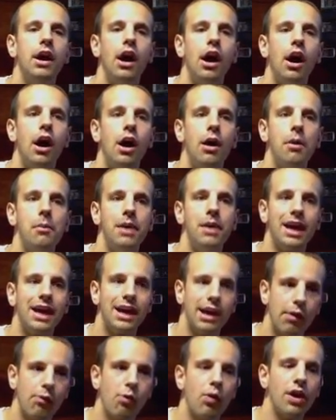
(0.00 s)

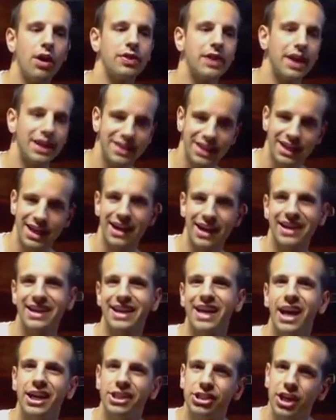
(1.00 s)
And I want that to kind of
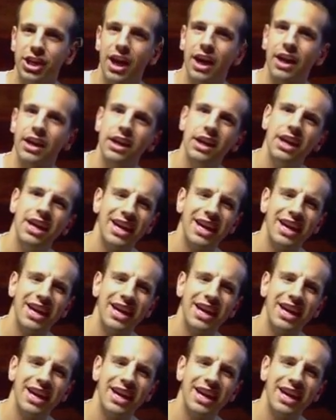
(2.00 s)
catch on.